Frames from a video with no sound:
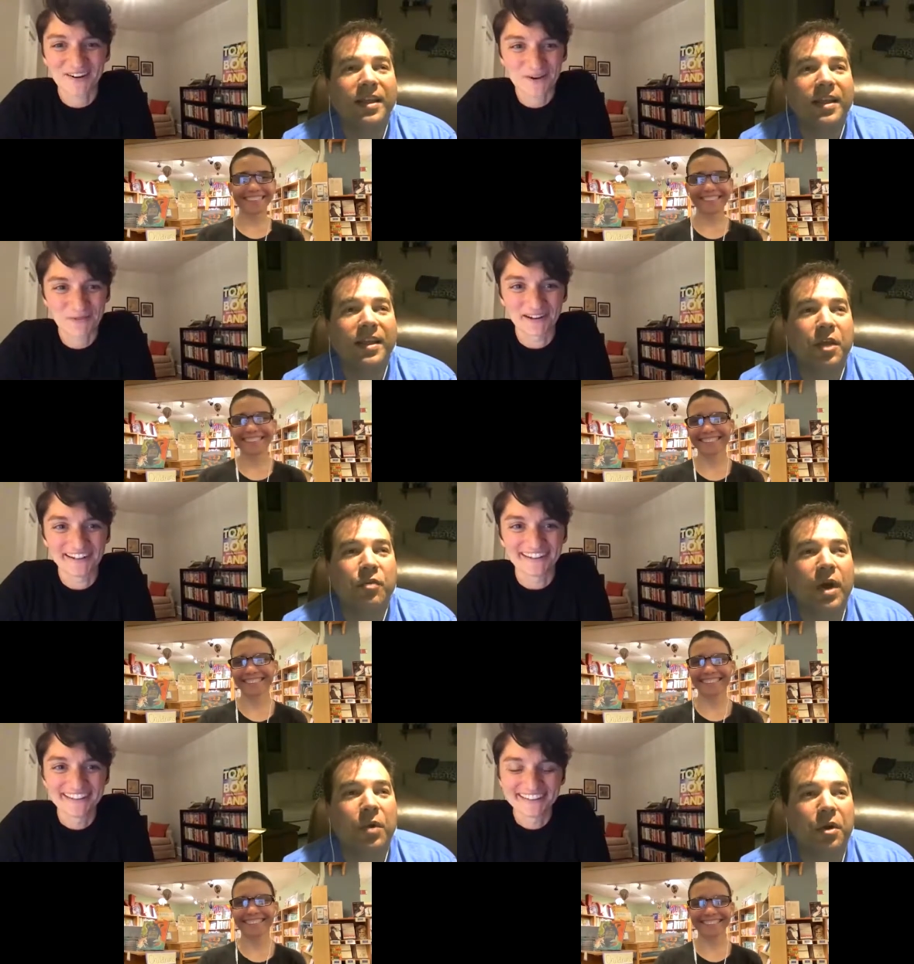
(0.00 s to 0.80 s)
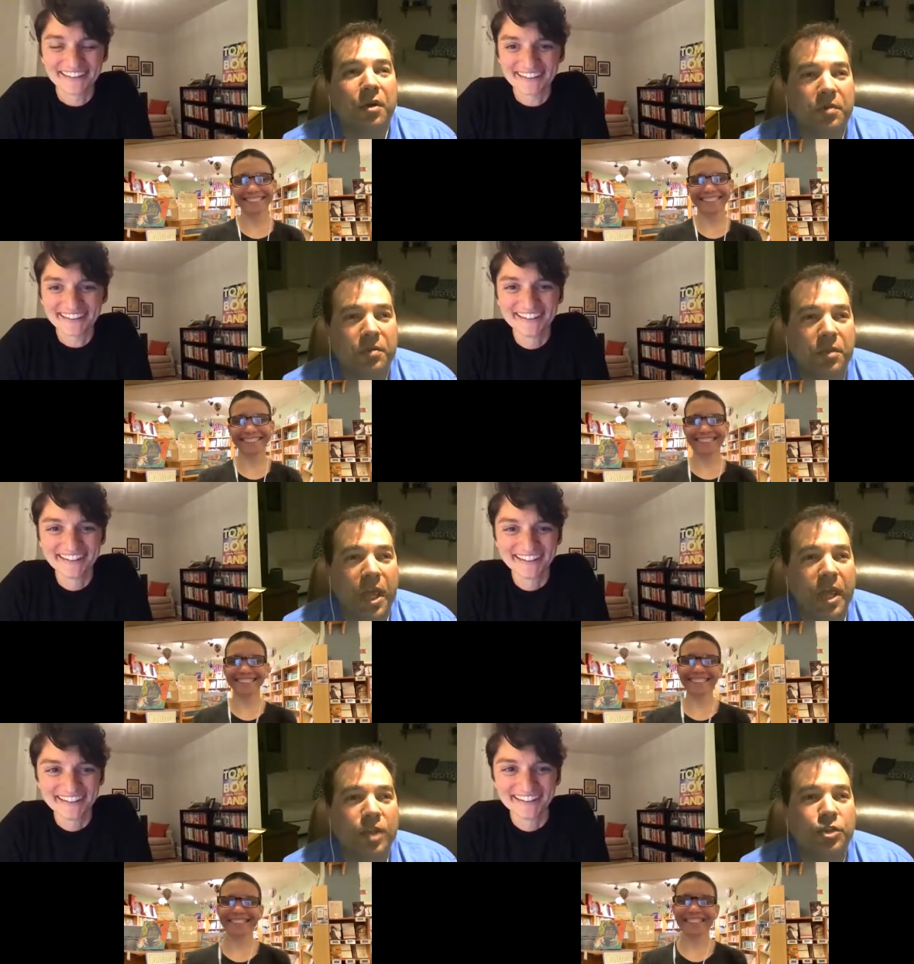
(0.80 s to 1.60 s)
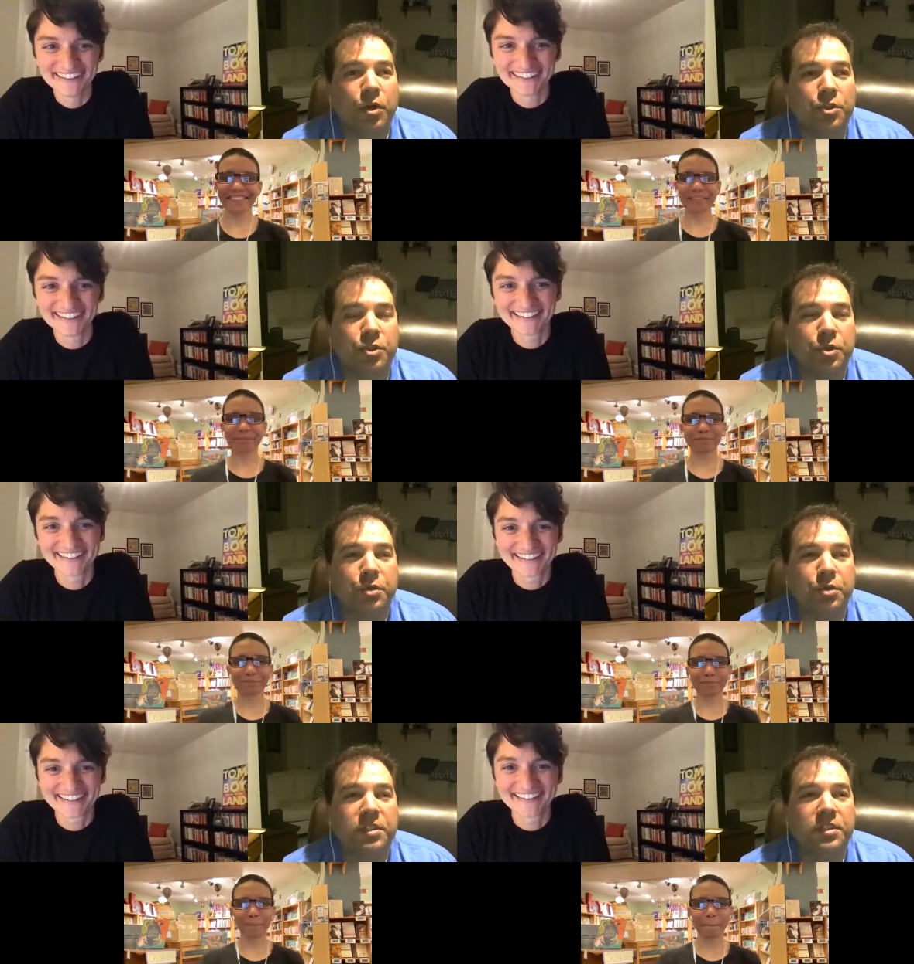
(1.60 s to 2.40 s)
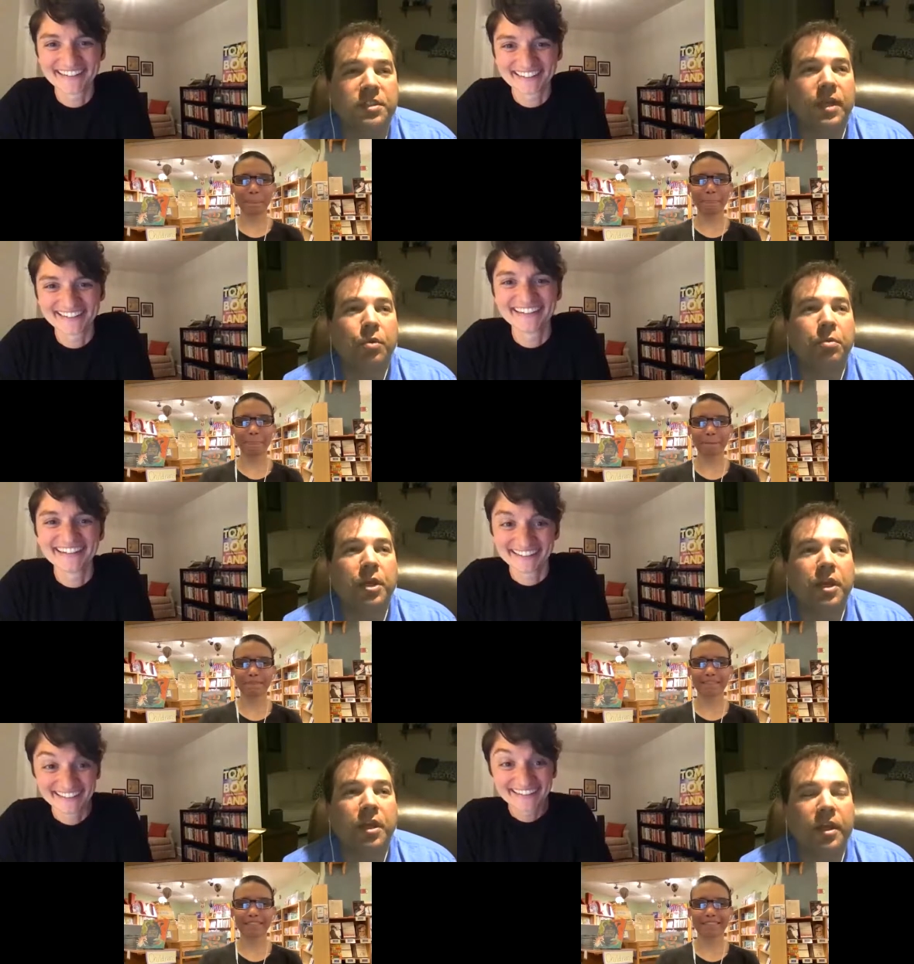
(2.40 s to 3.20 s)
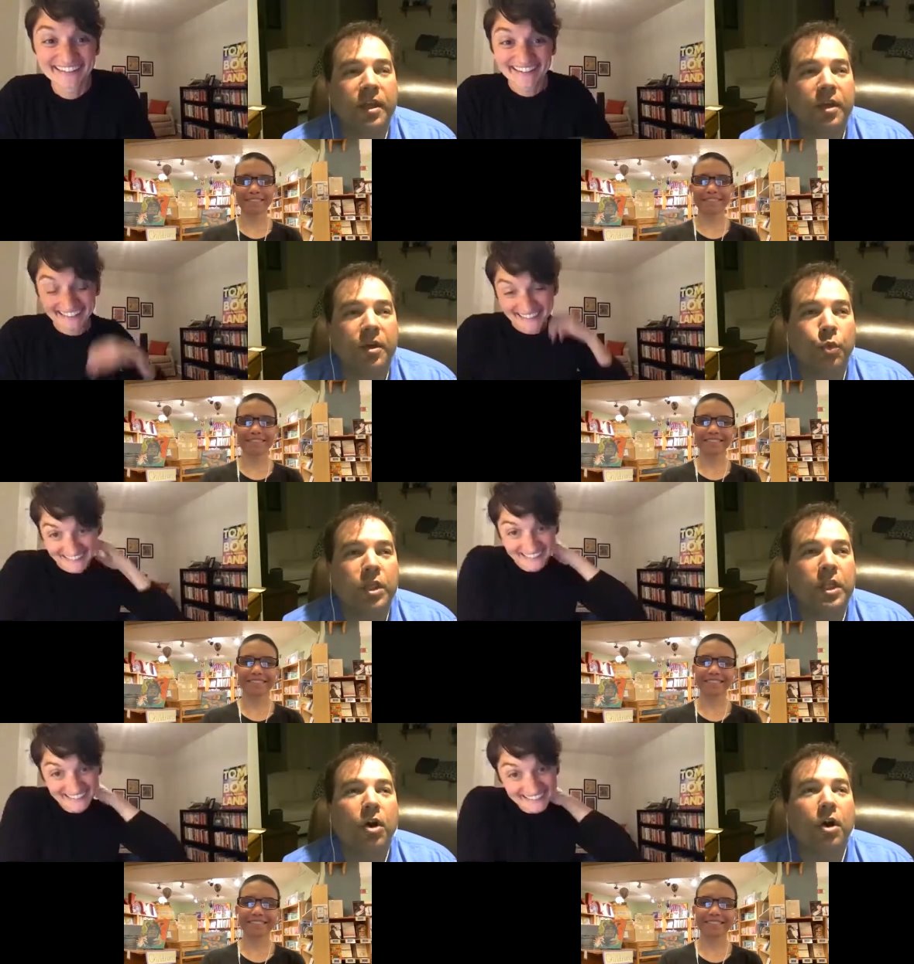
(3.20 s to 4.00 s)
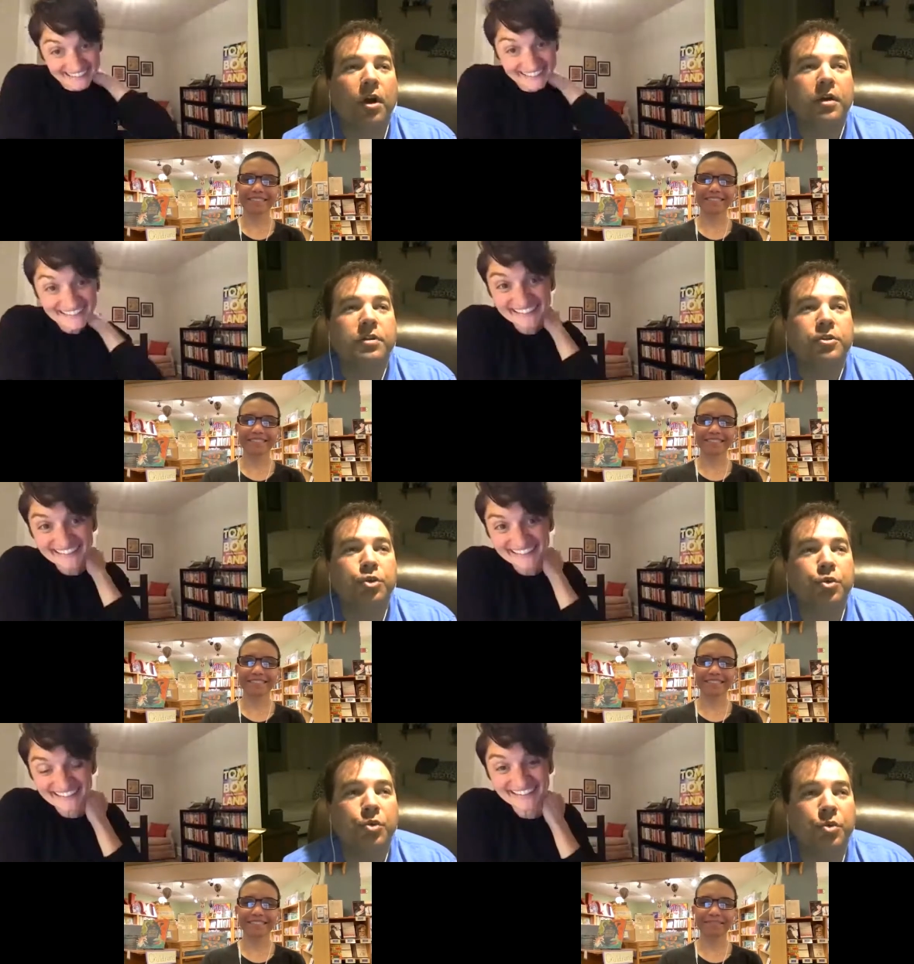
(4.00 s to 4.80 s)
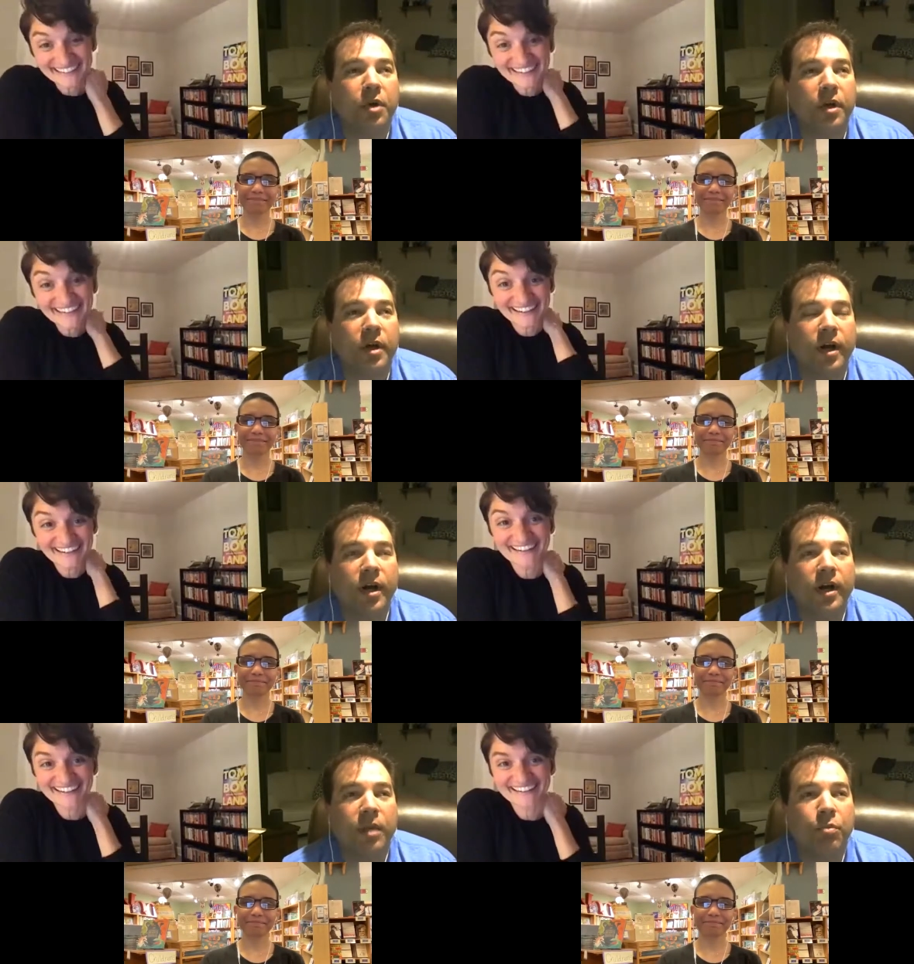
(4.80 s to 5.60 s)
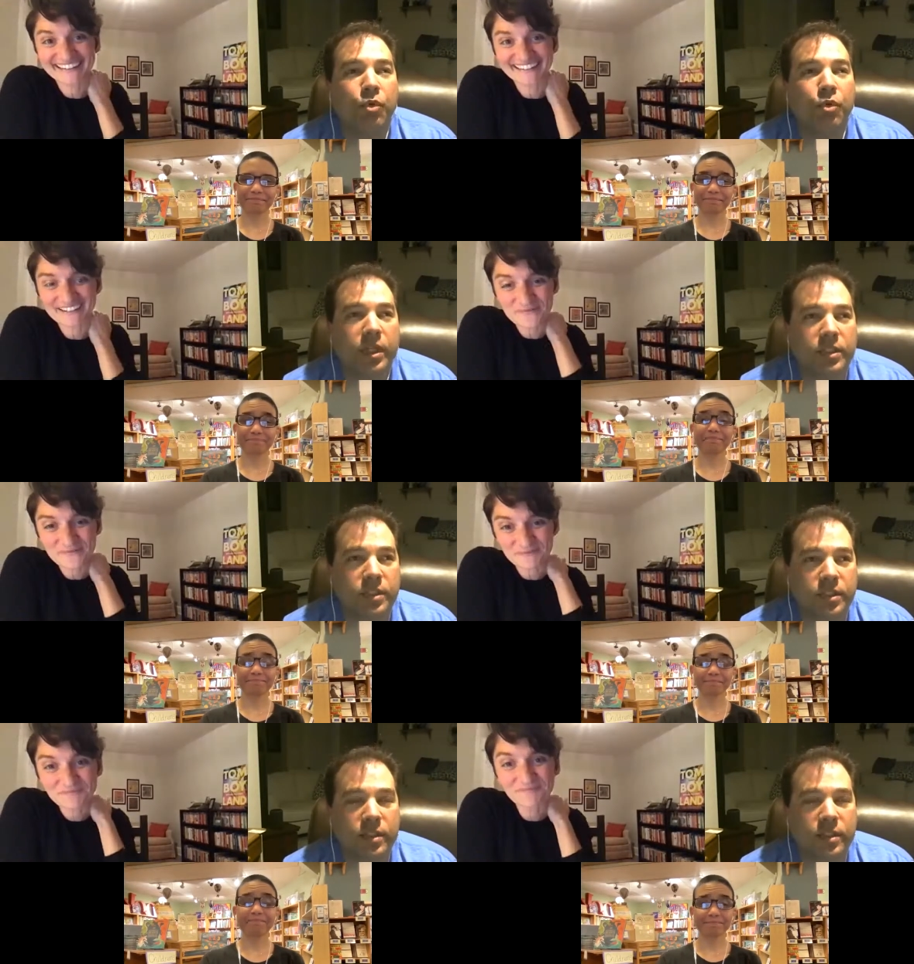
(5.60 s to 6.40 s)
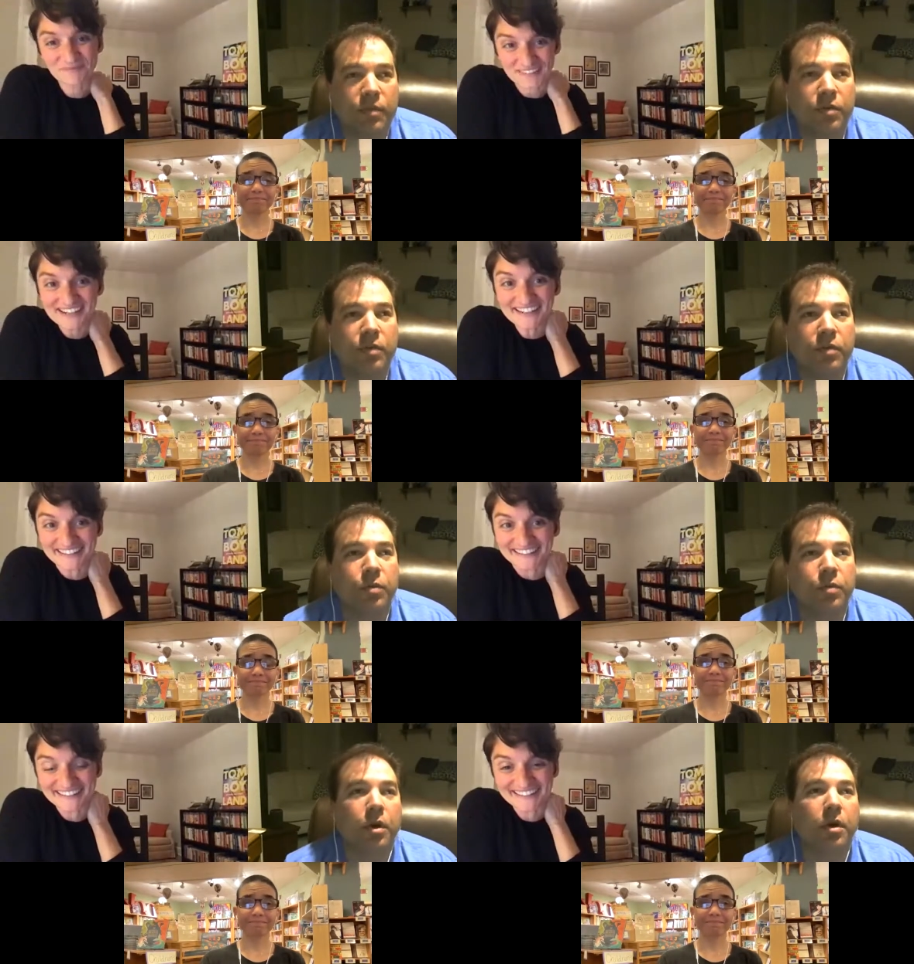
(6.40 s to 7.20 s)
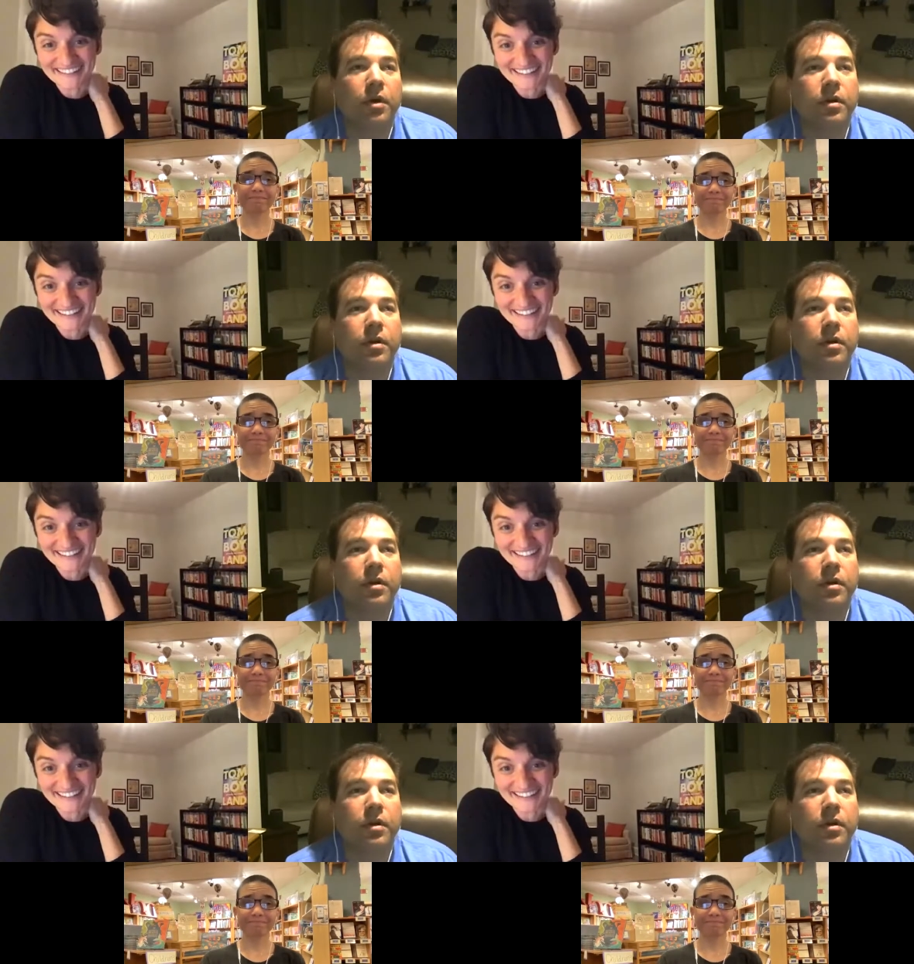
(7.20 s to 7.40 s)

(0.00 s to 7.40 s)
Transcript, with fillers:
Speaker 1: and if i were the age of our students that would be really hard to uh, embrace even yeah. if it were